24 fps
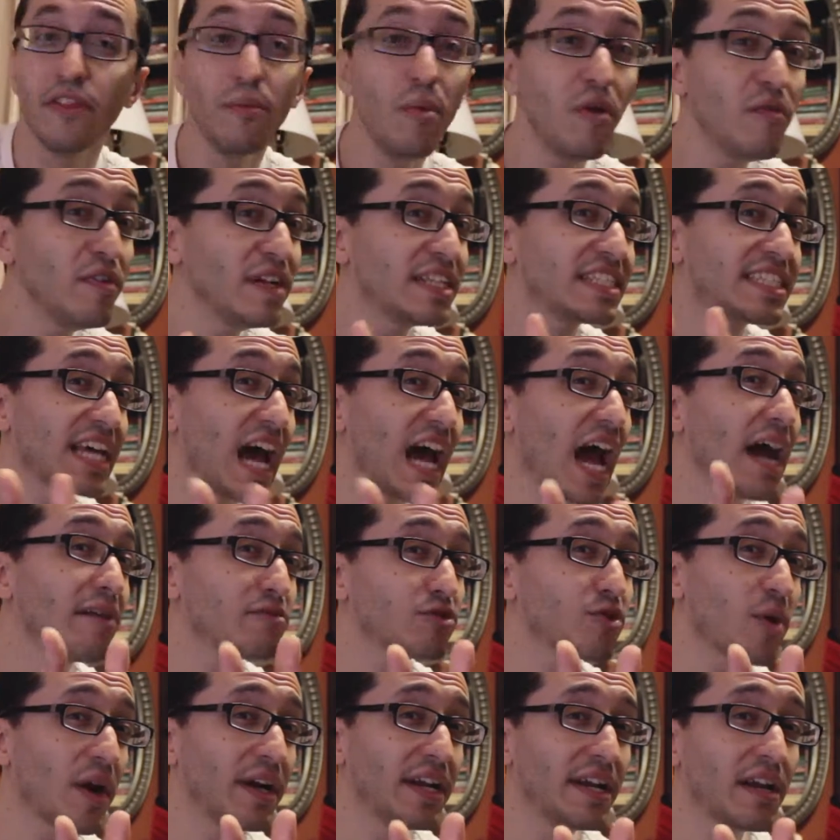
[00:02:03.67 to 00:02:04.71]
The movie
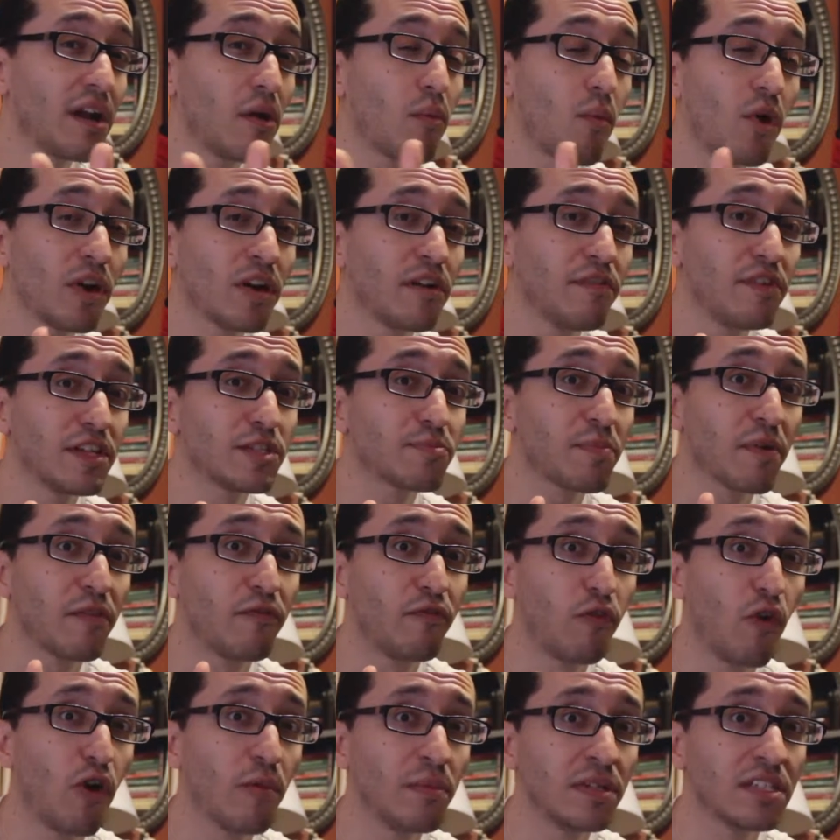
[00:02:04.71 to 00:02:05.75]
dives right in on one of his
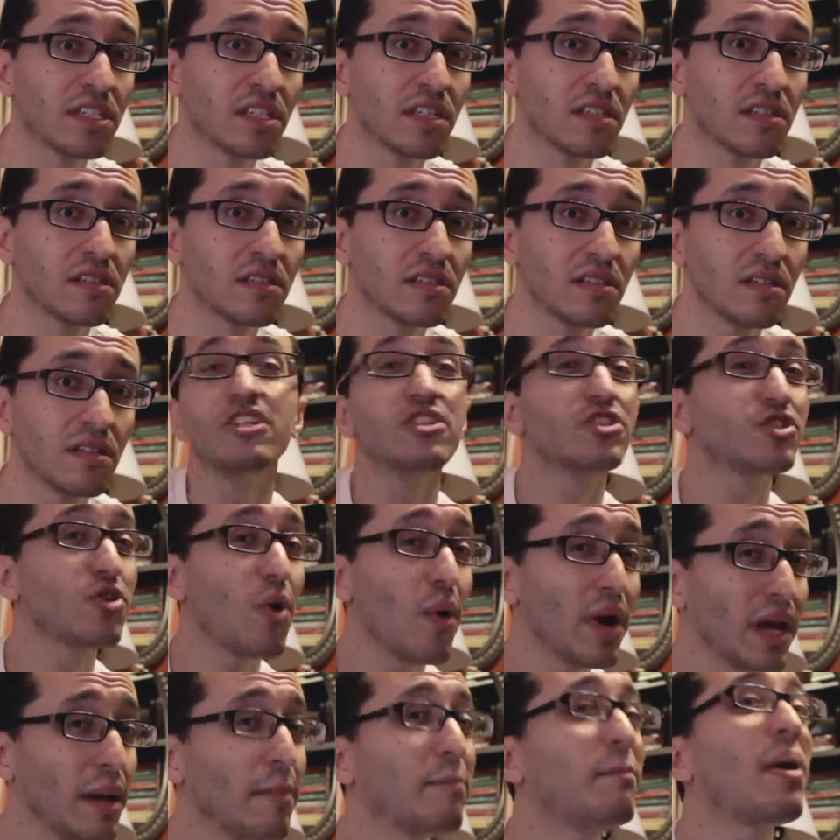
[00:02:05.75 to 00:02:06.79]
performances,
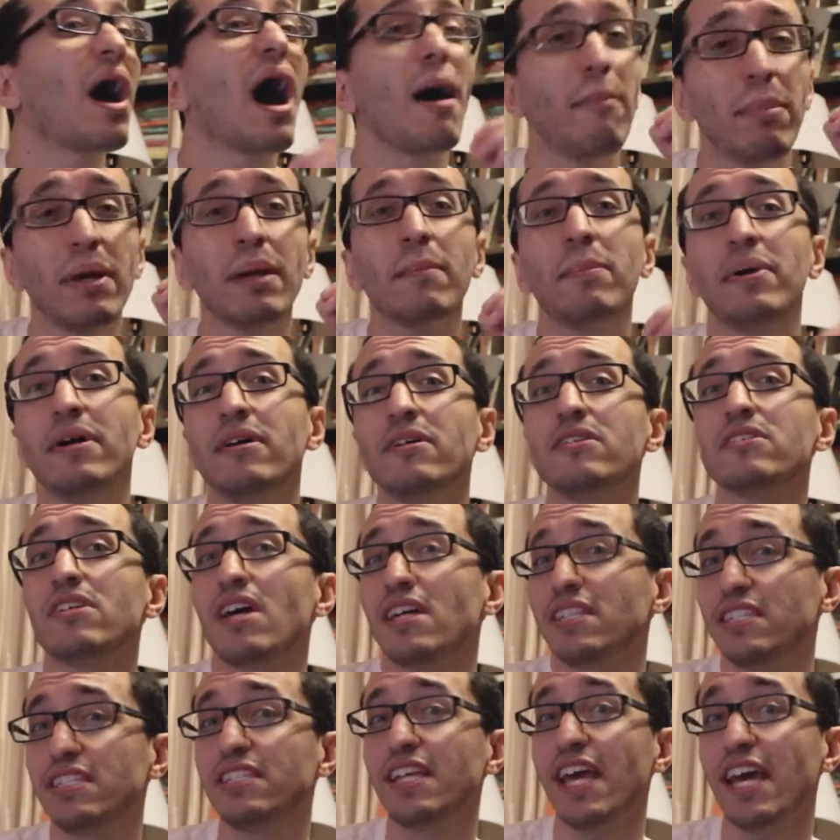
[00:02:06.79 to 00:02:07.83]
showing him popping pills
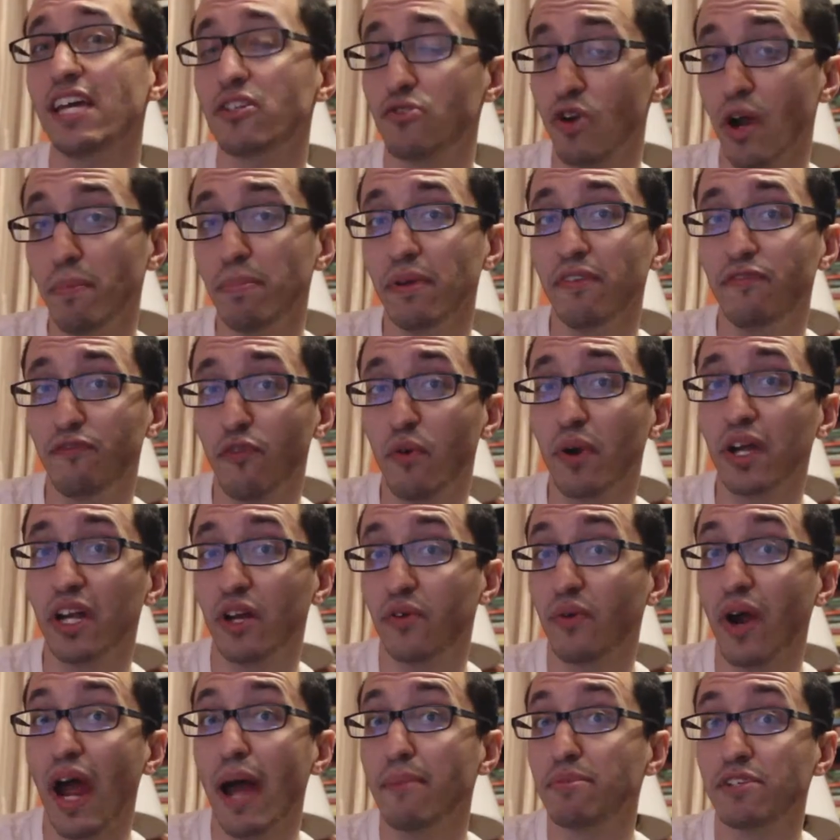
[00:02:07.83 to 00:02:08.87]
on stage right before he
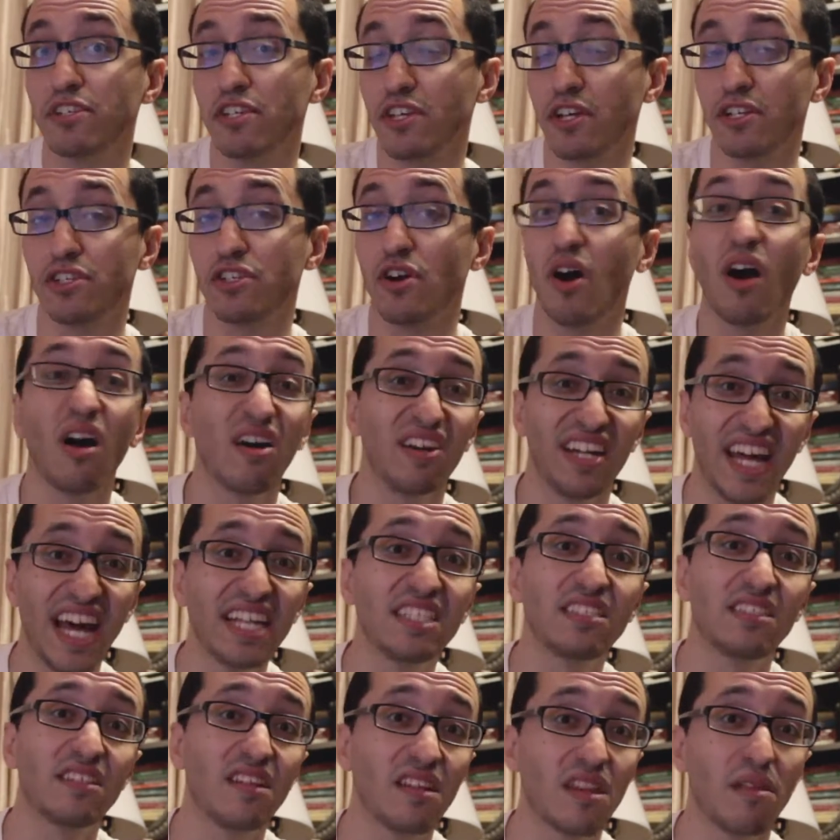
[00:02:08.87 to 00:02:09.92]
grabs his guitar and
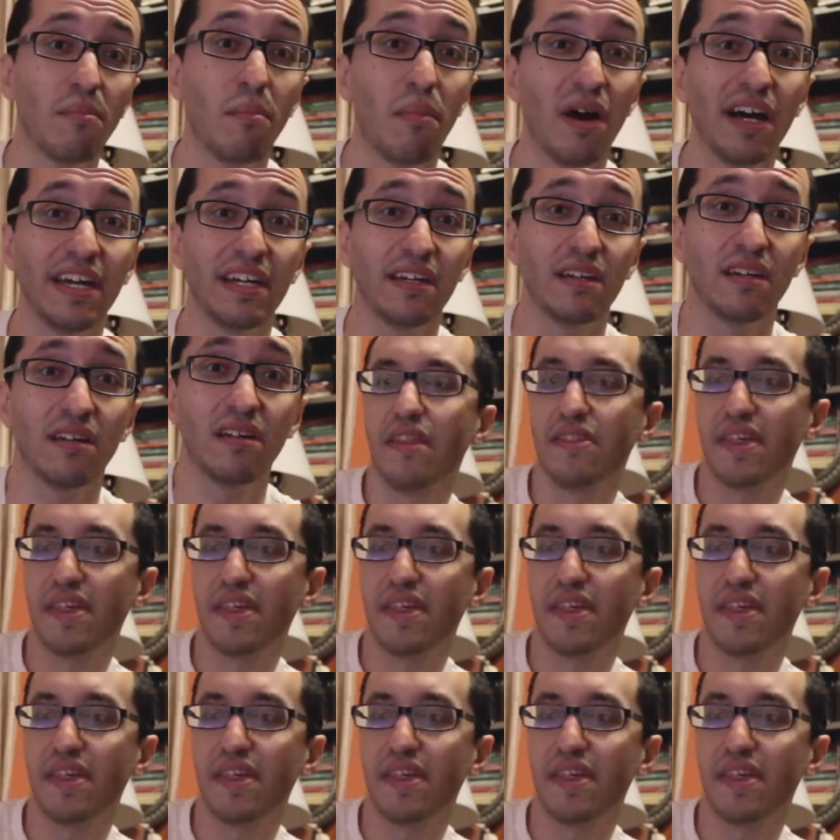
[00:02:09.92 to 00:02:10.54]
heads to the mic.